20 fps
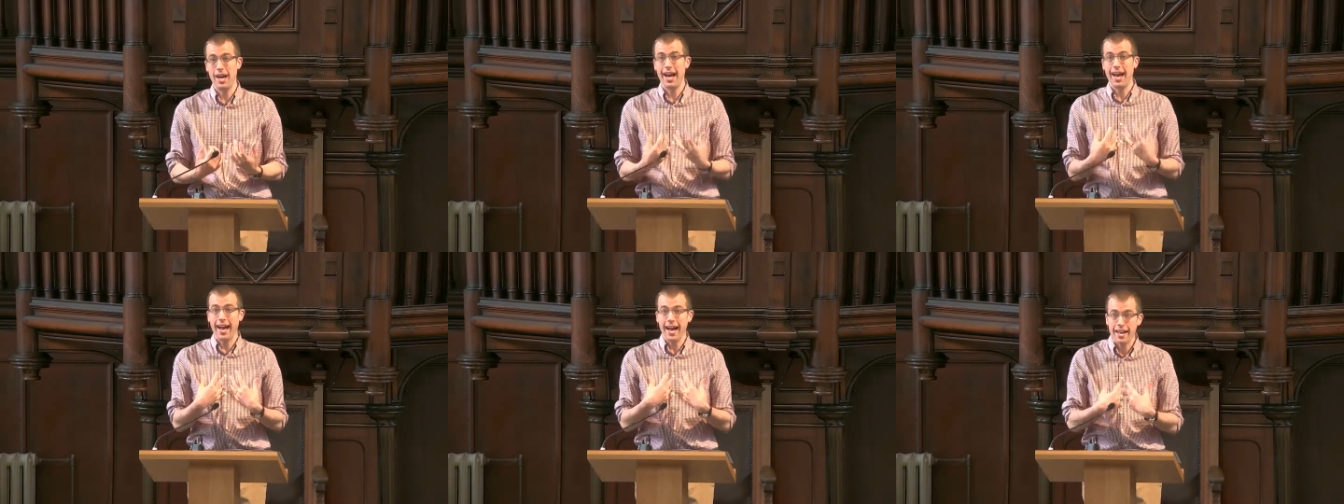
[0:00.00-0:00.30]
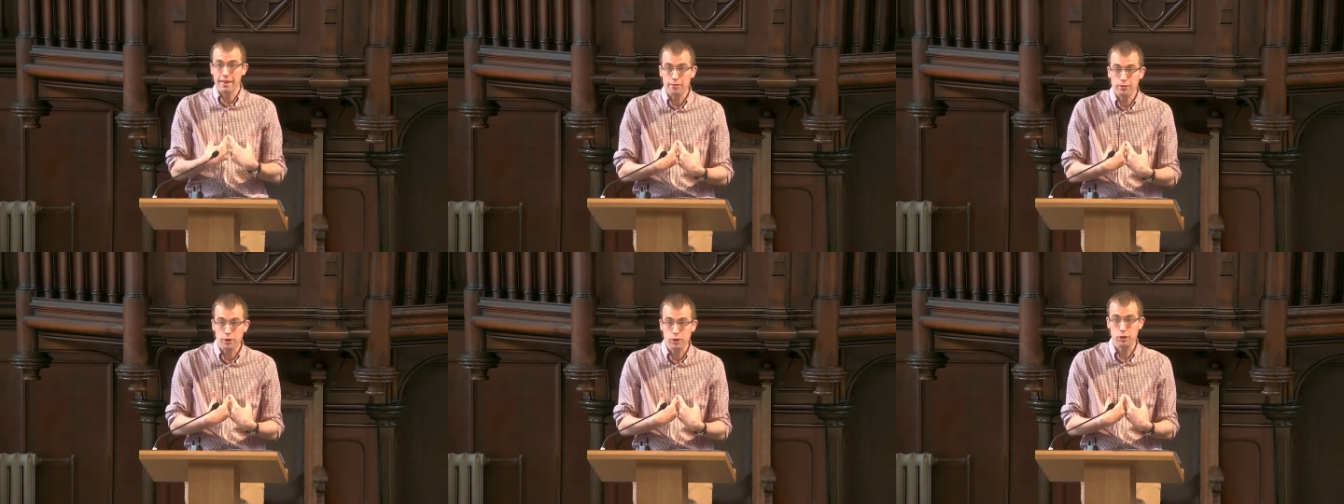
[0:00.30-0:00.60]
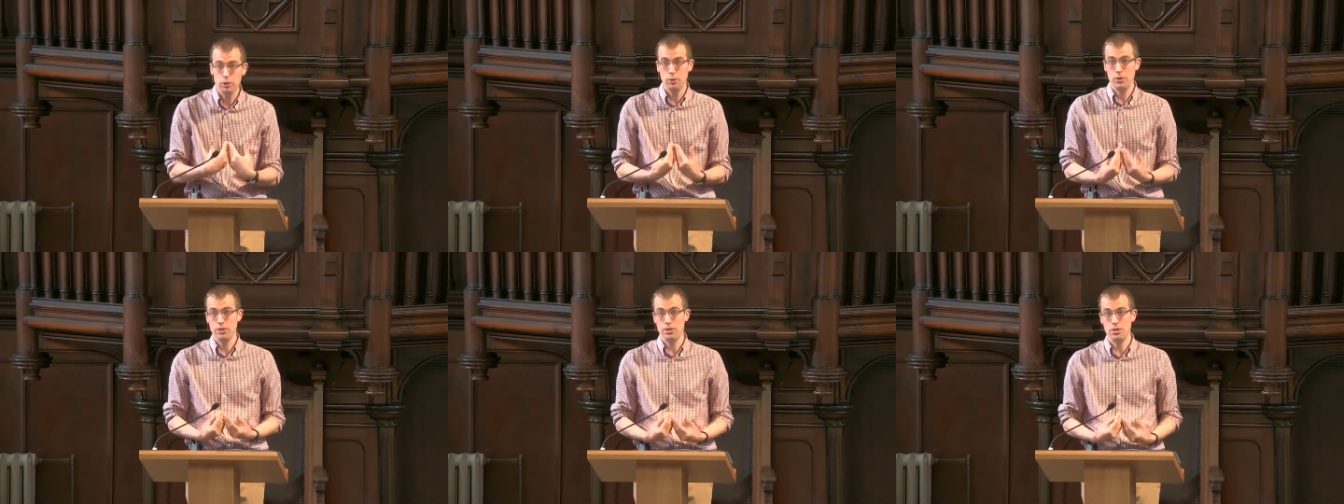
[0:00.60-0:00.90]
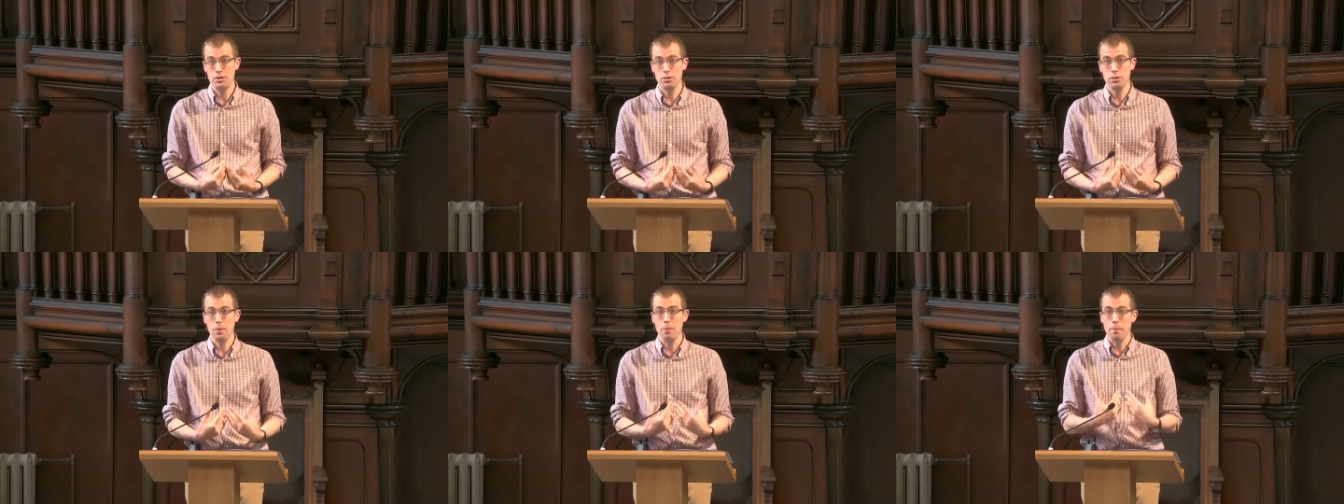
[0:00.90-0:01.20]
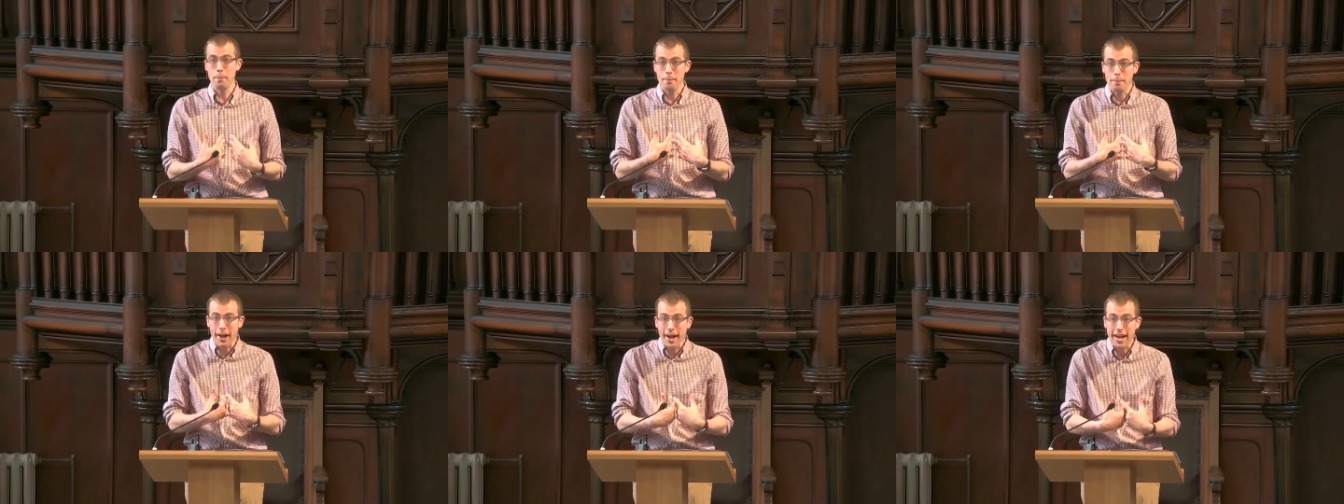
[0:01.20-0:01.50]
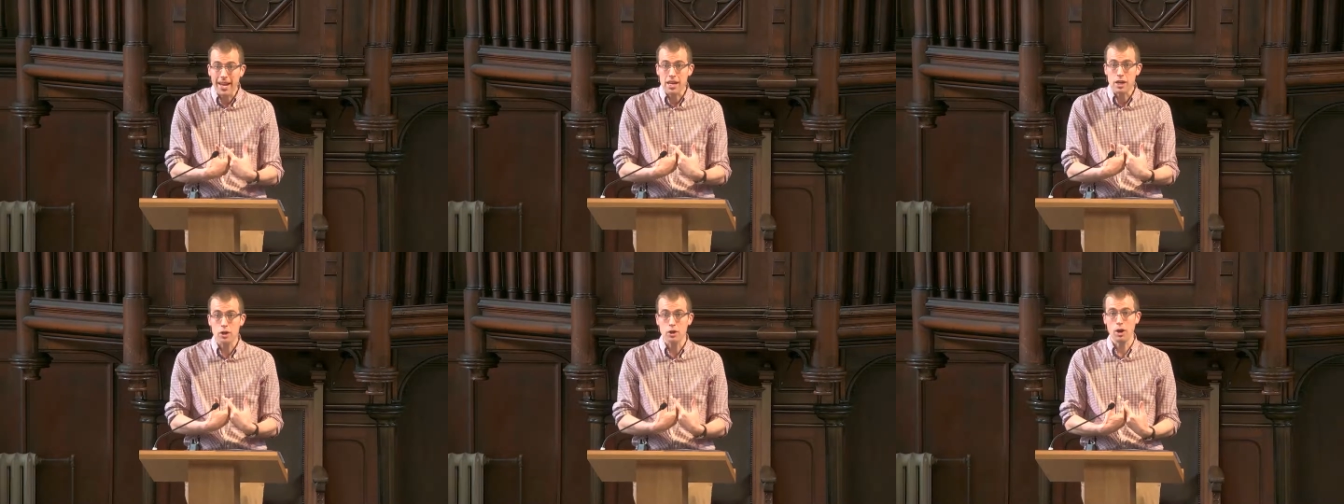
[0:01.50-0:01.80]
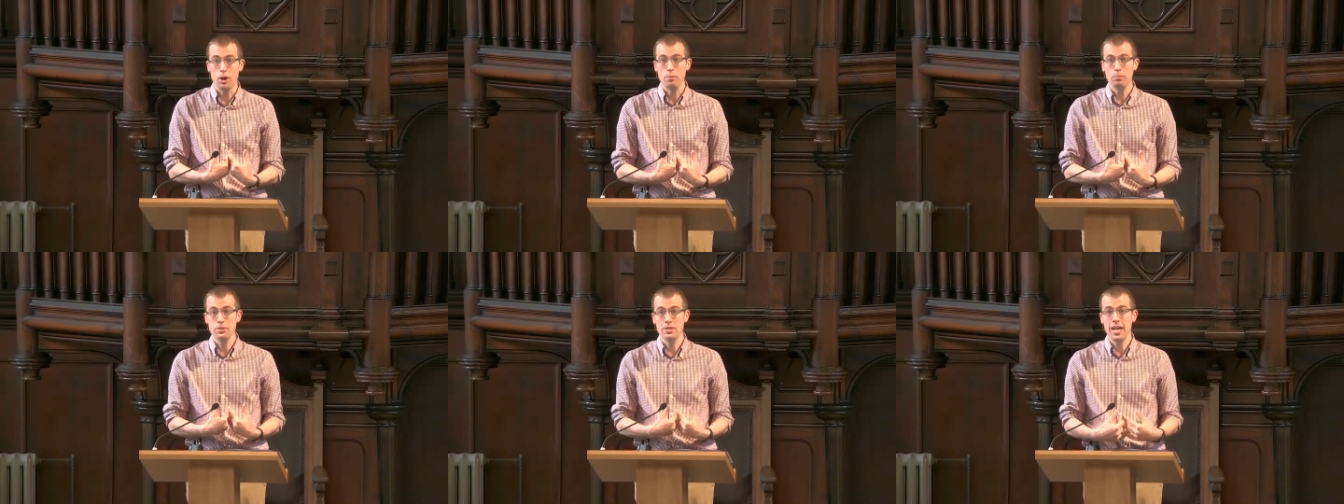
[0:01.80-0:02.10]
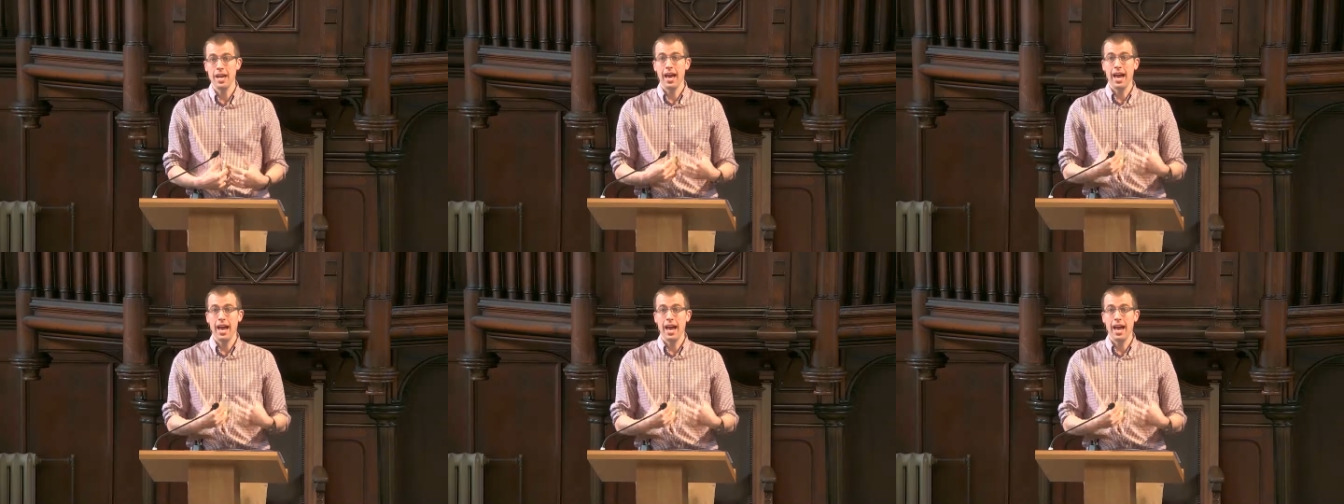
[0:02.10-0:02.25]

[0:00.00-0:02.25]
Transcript: I've got nowhere to store my crops.